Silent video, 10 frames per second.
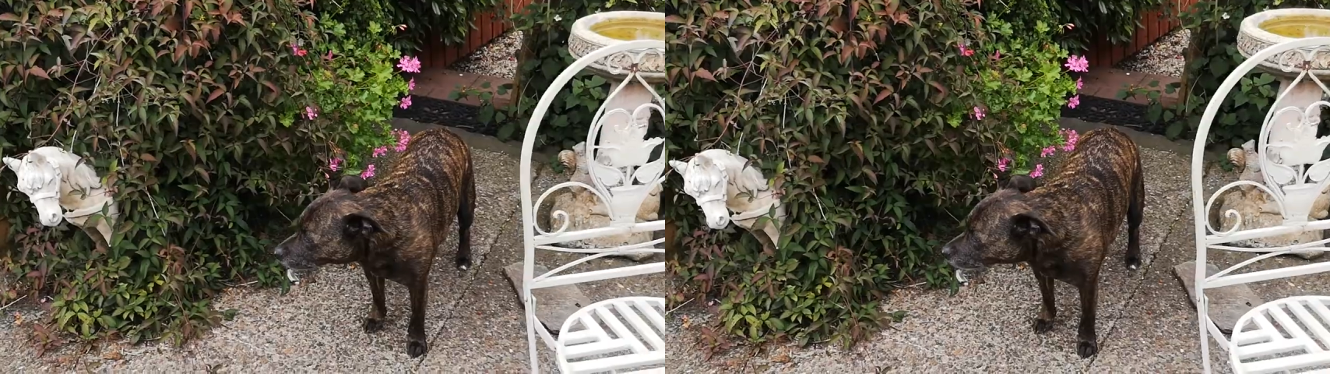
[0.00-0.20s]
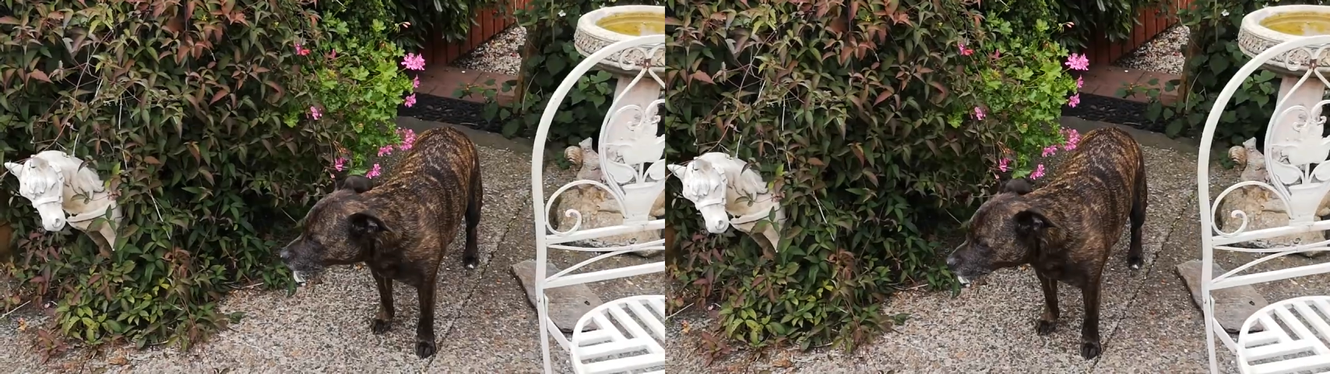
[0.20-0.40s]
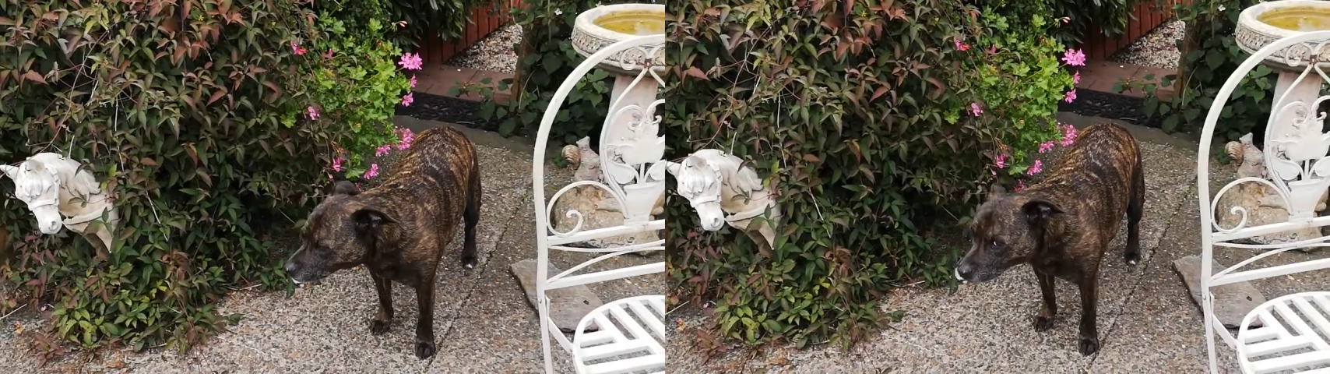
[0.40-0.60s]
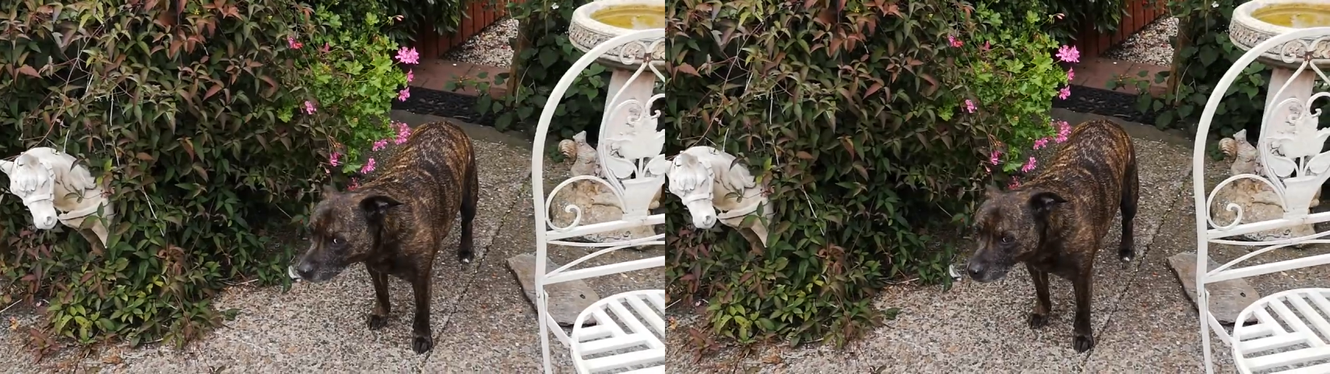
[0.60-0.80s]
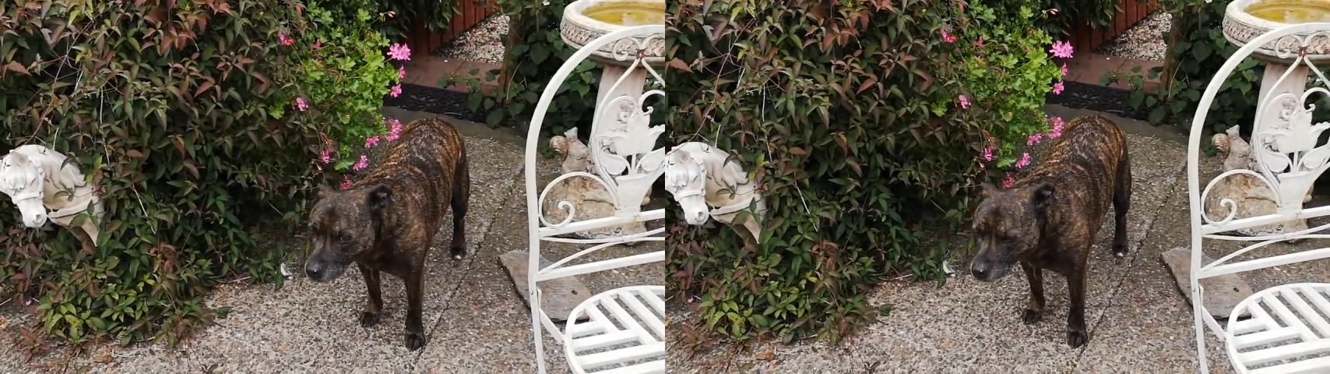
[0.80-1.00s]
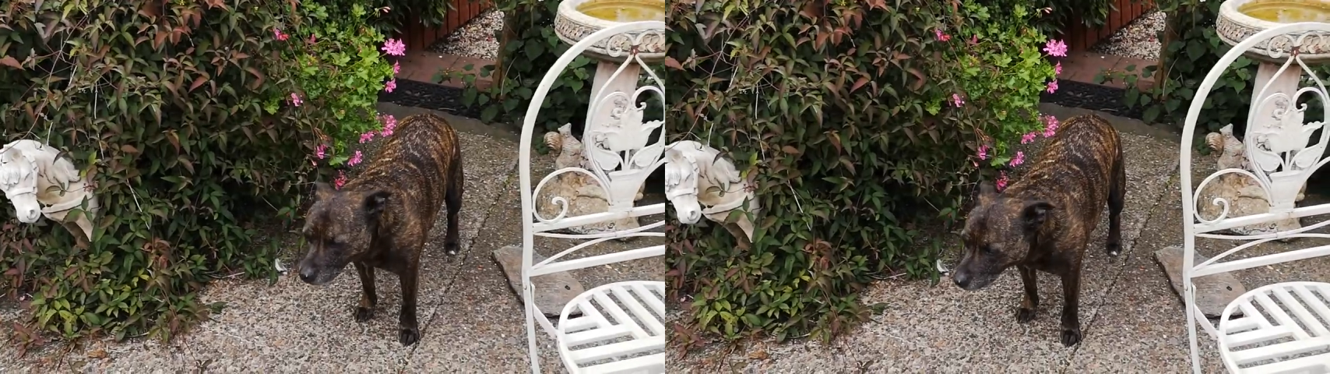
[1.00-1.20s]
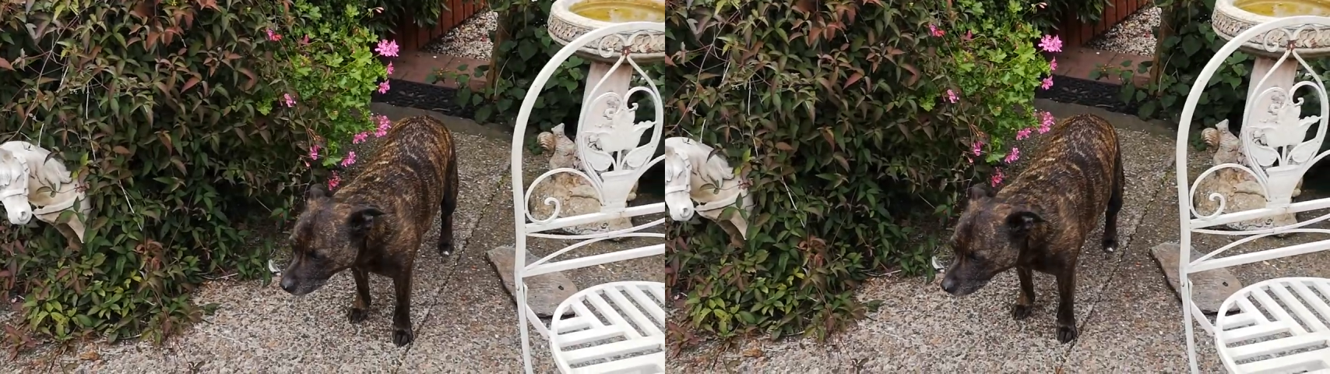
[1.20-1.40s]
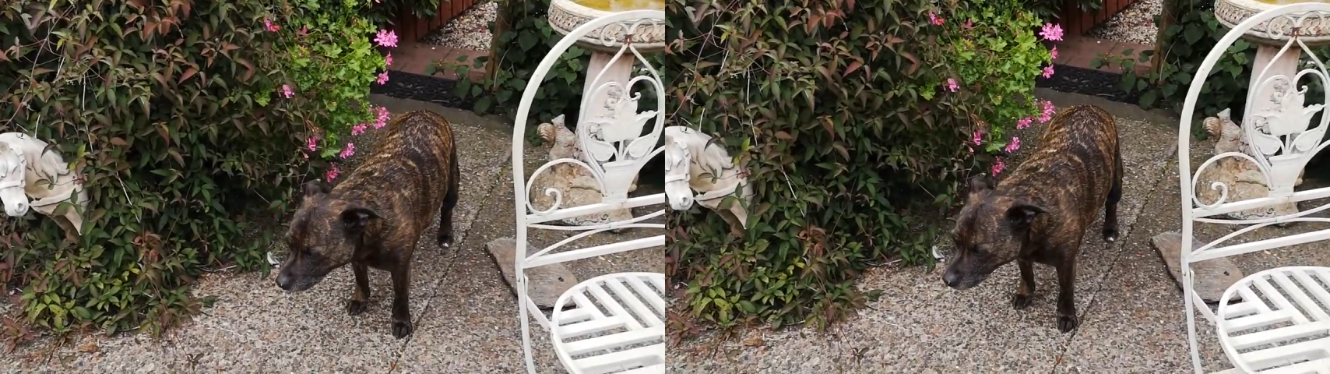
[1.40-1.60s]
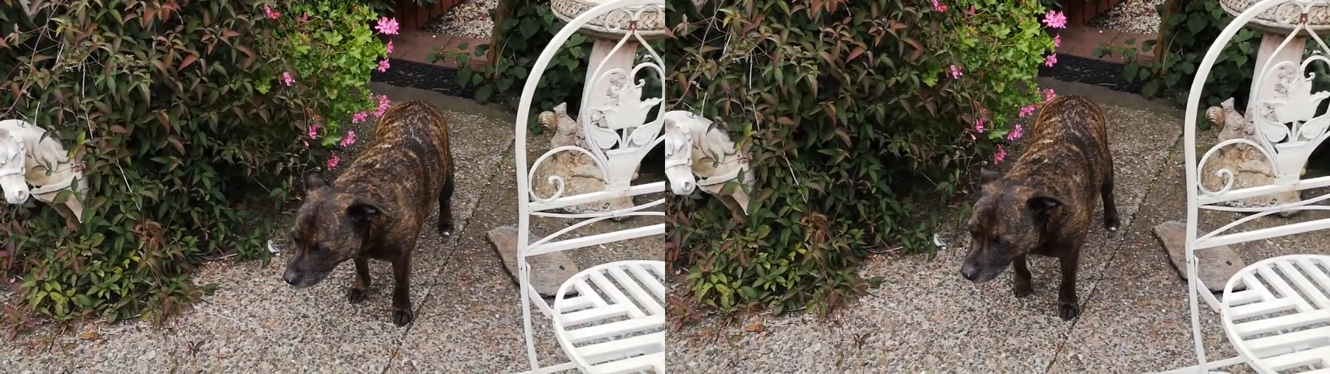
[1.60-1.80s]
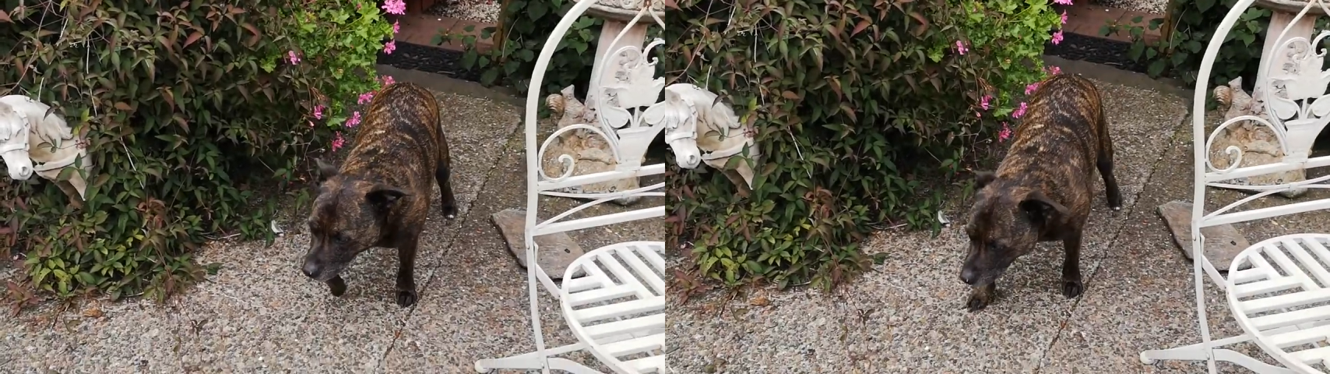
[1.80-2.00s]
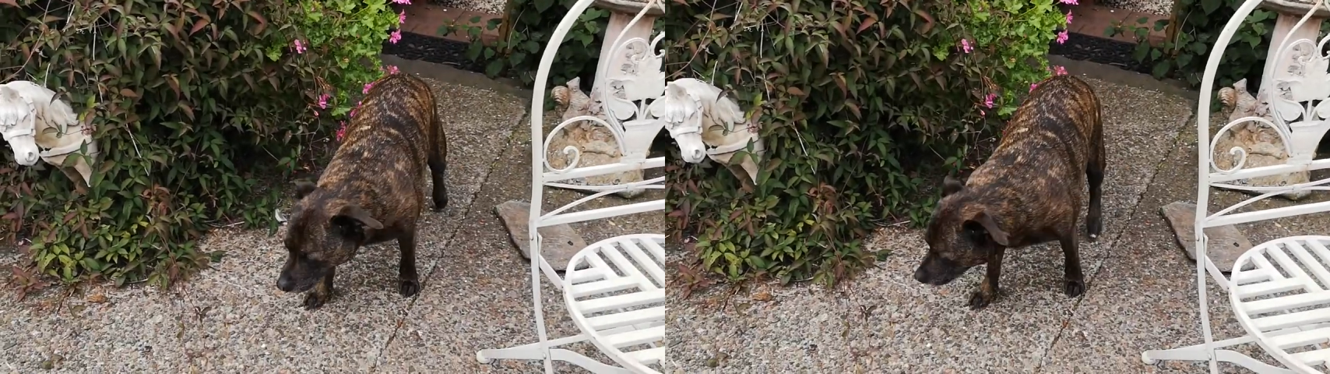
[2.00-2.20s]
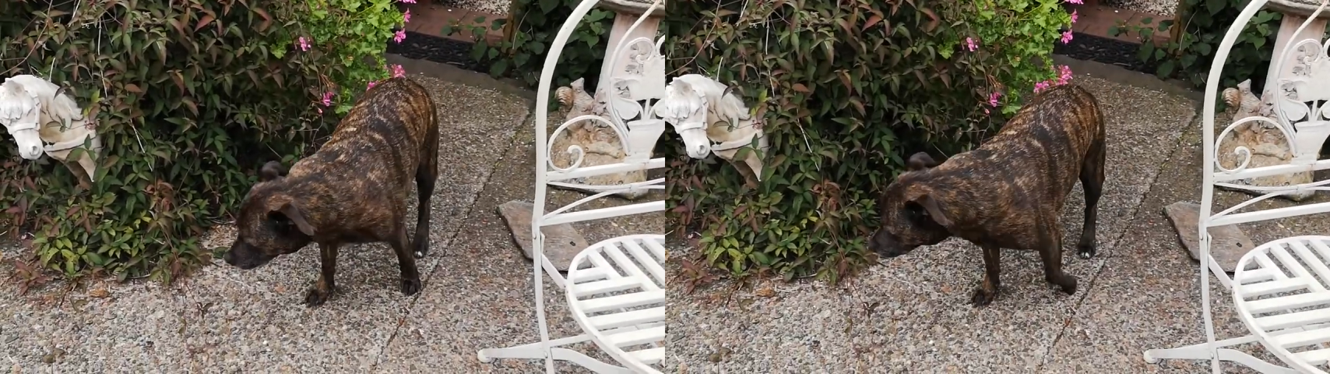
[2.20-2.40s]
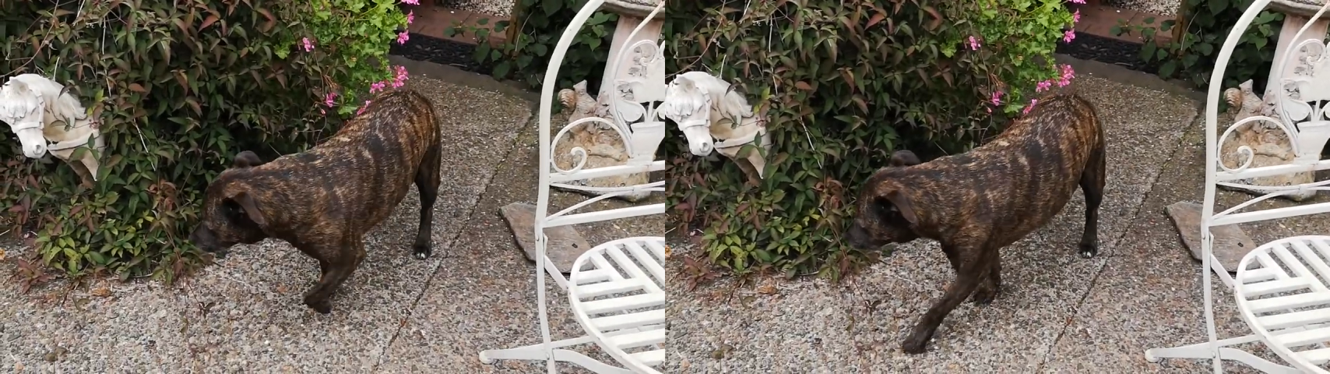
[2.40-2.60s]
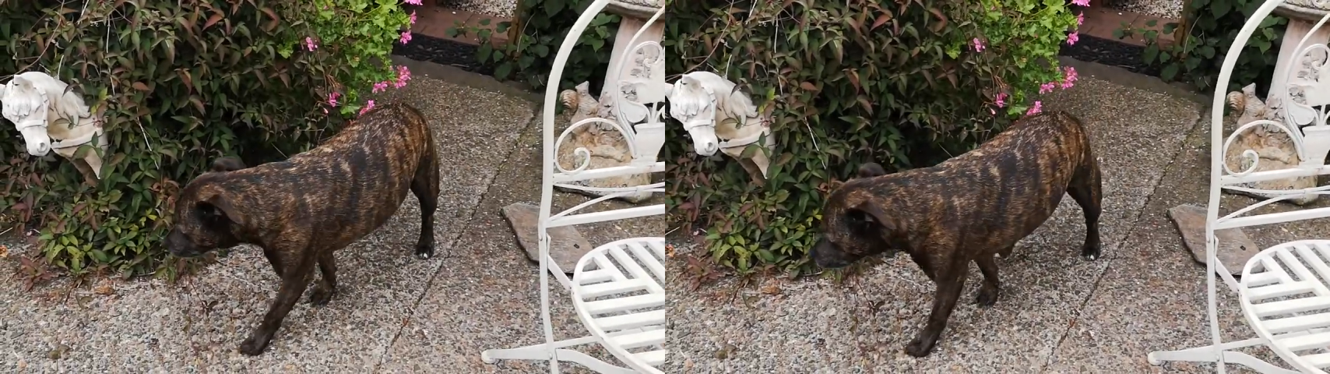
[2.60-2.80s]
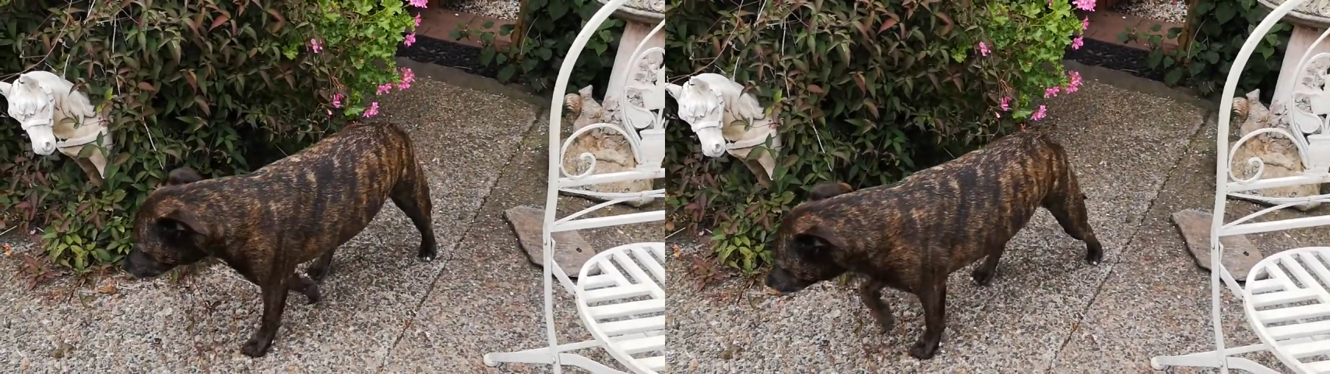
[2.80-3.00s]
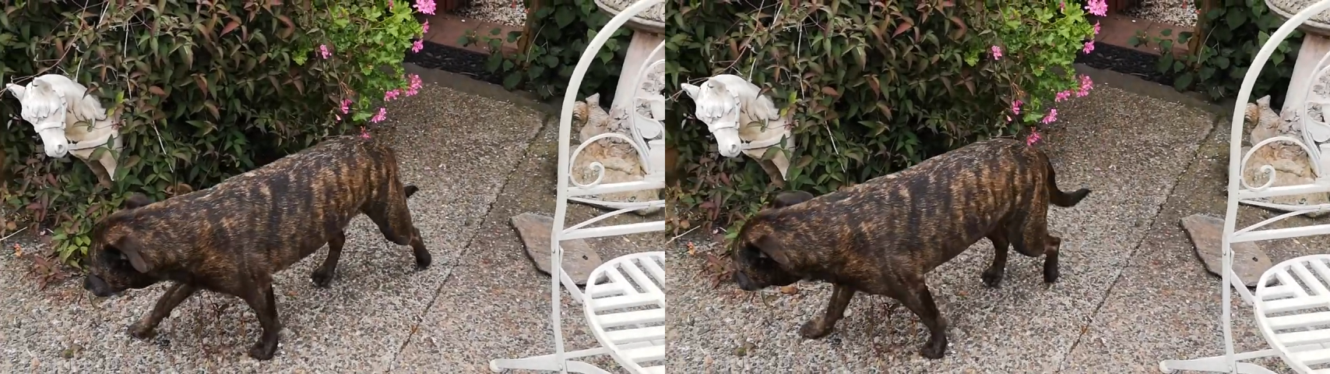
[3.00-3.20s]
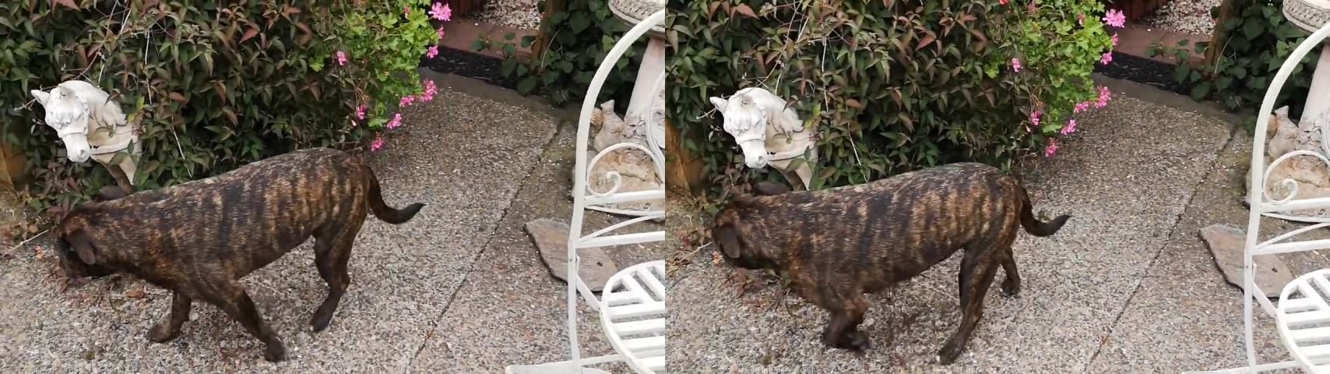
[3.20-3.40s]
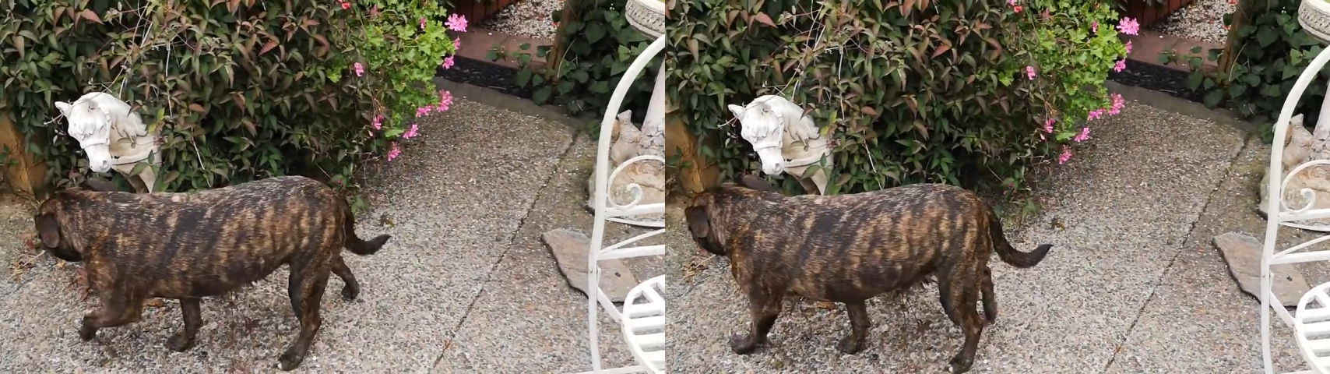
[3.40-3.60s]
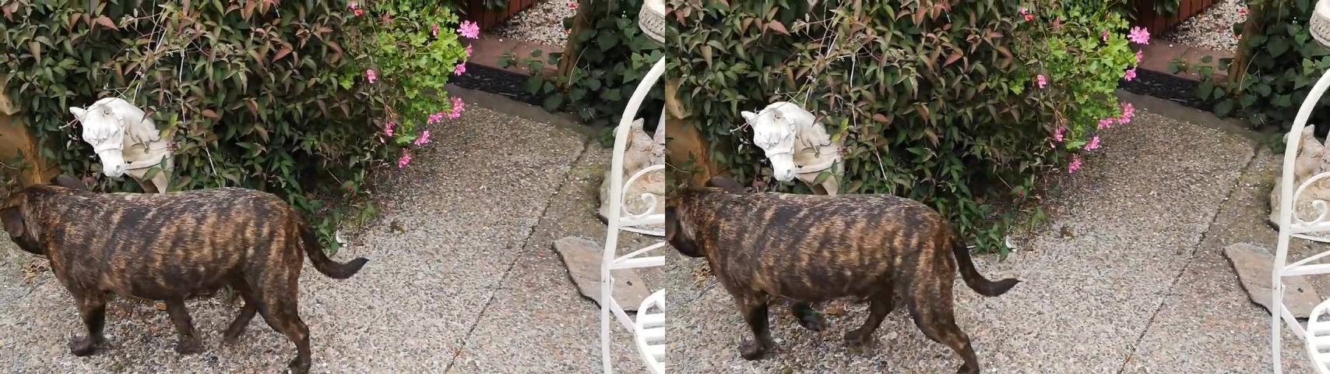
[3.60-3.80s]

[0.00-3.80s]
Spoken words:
(no speaker visible)